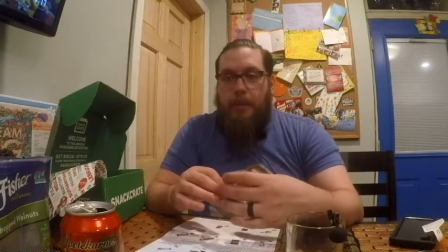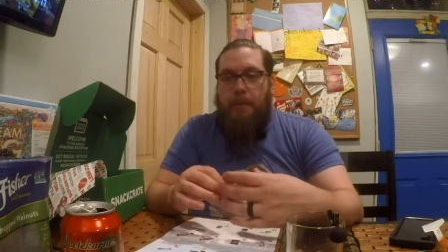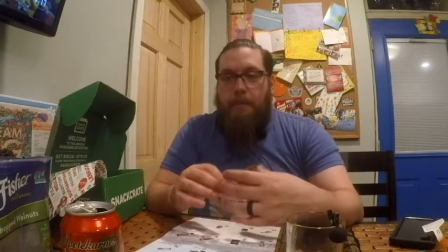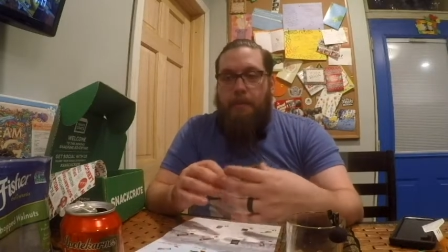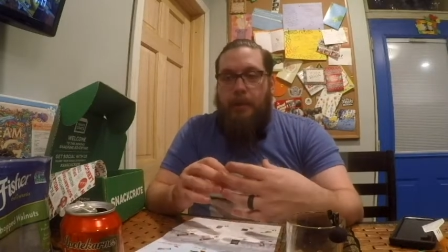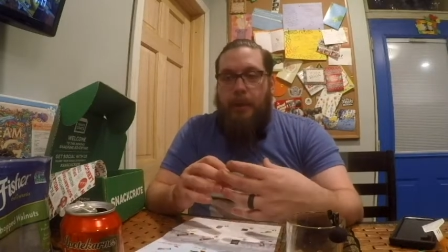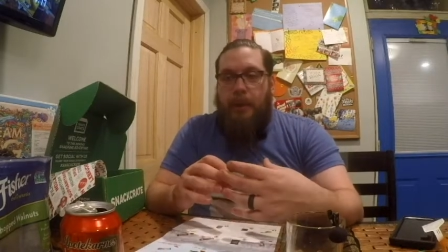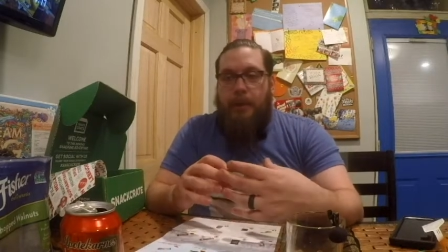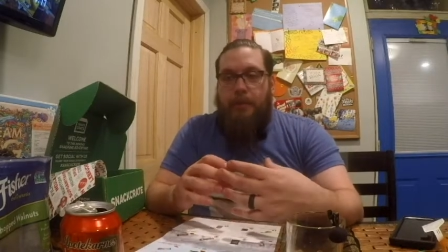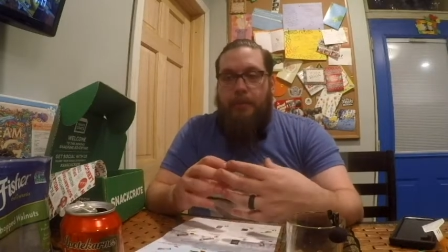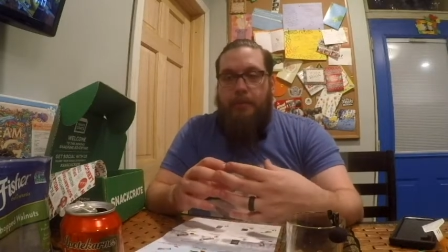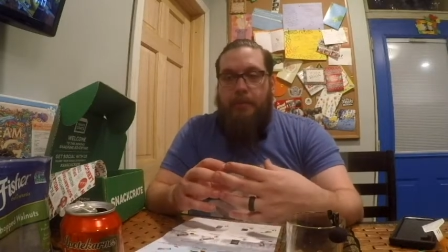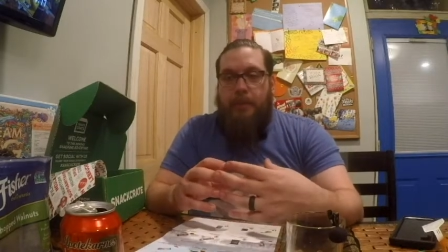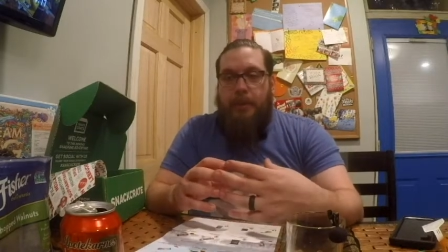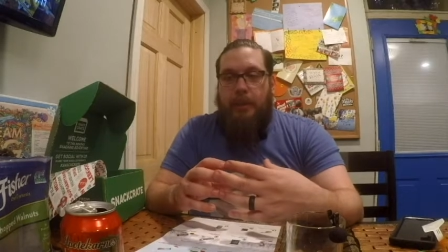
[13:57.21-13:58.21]
but I don't
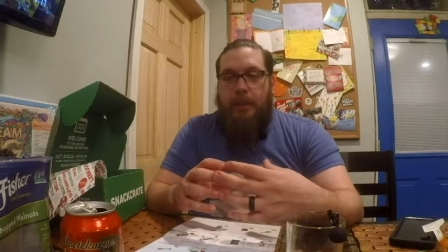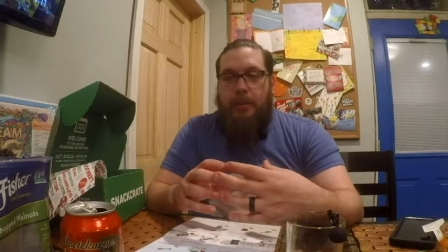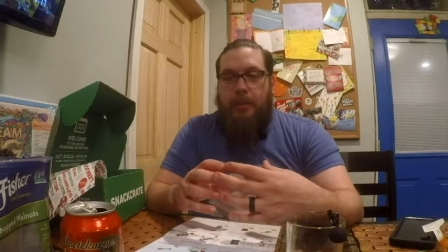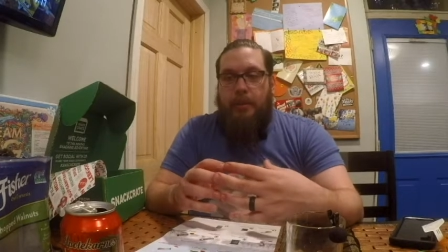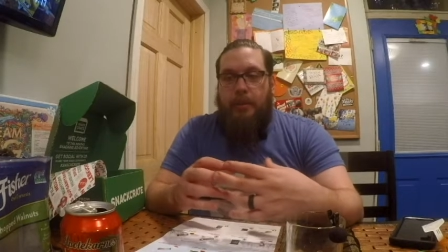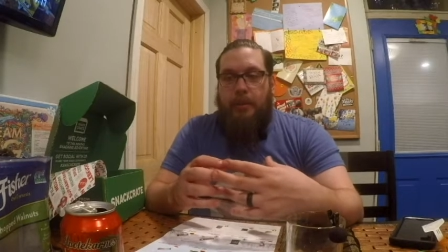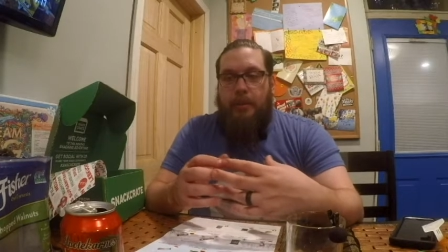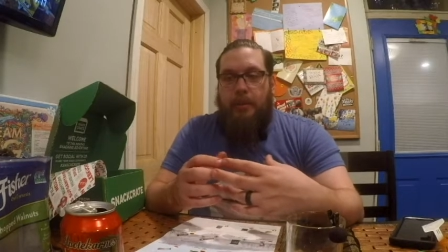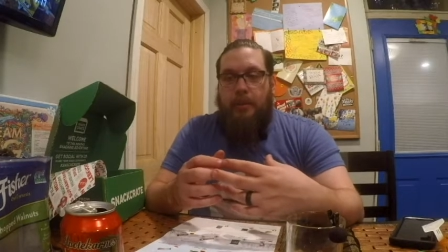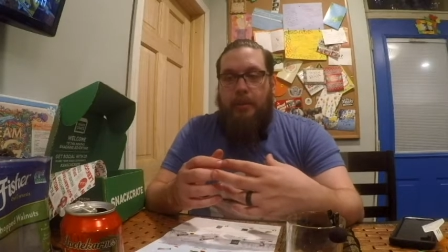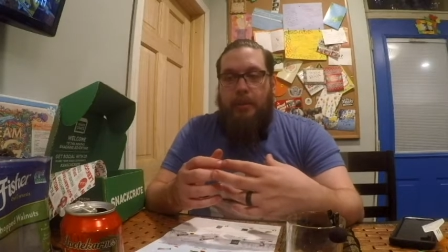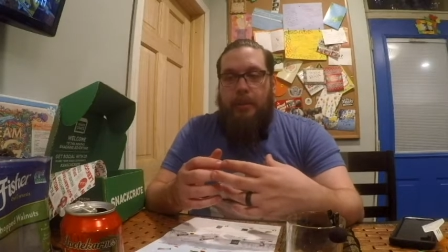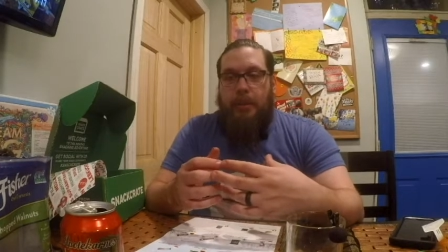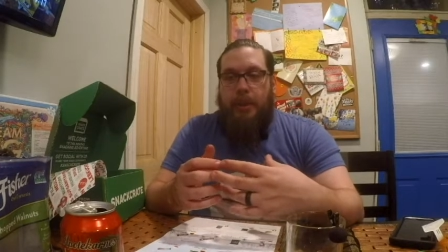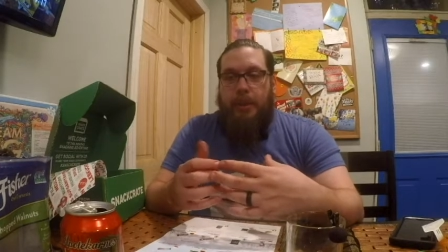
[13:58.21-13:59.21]
really,
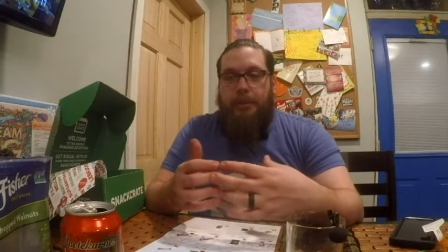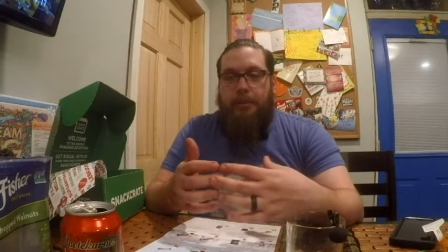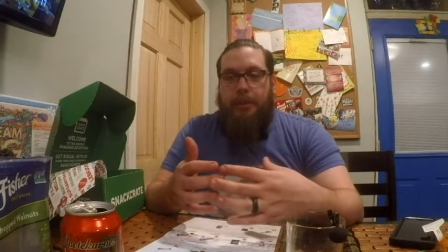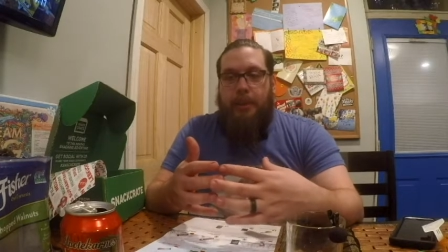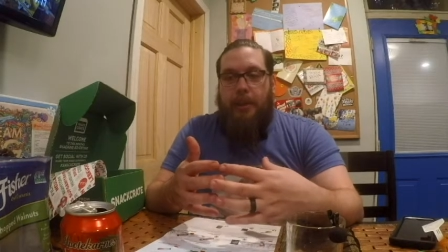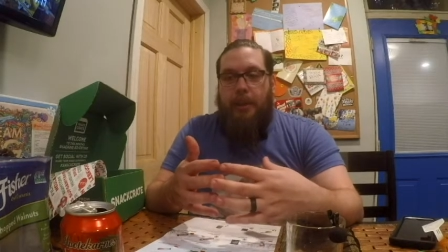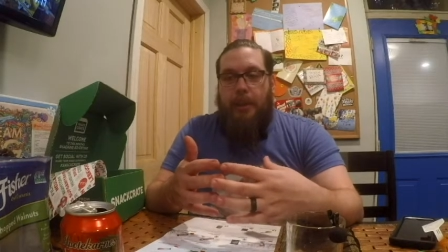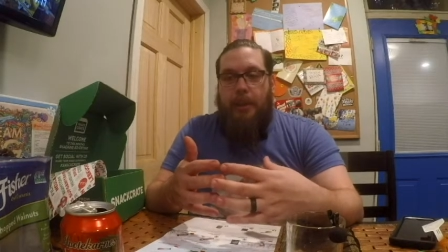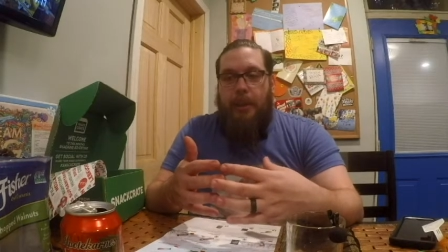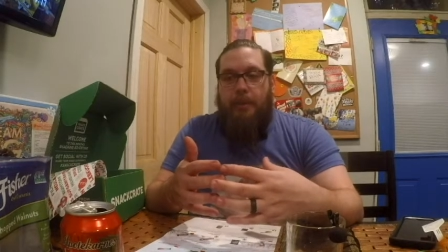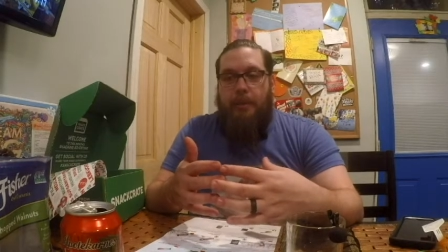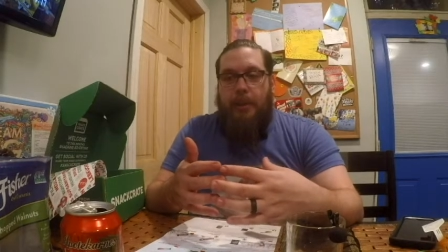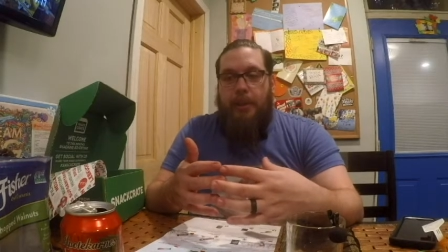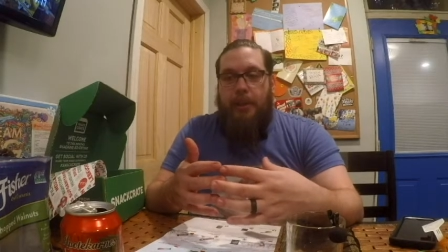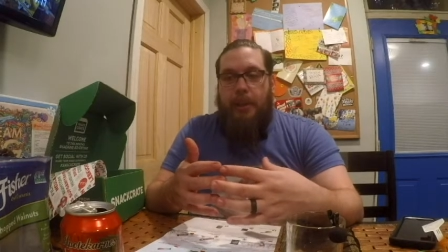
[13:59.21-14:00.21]
I don't really get that
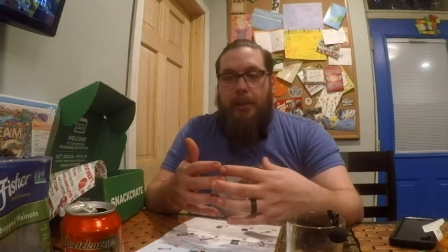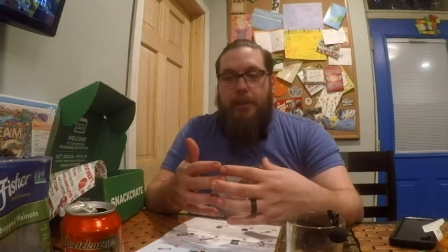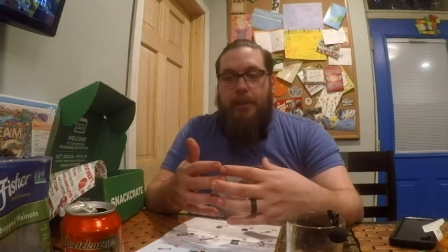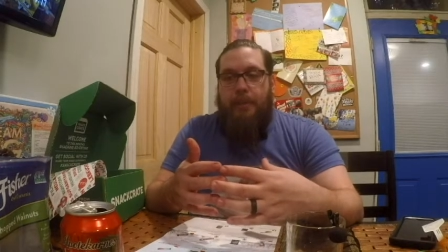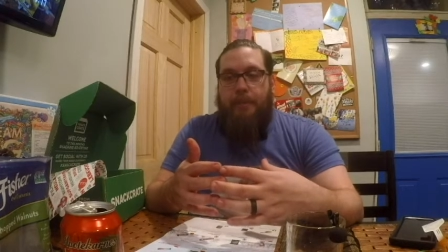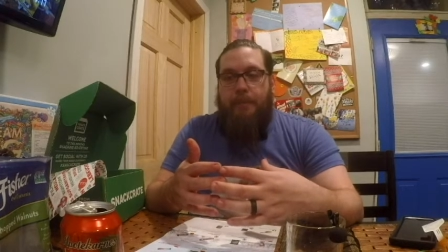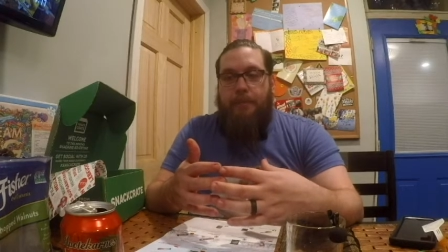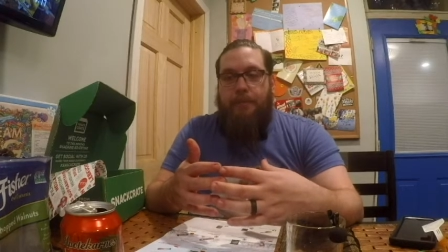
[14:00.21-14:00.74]
when I taste it.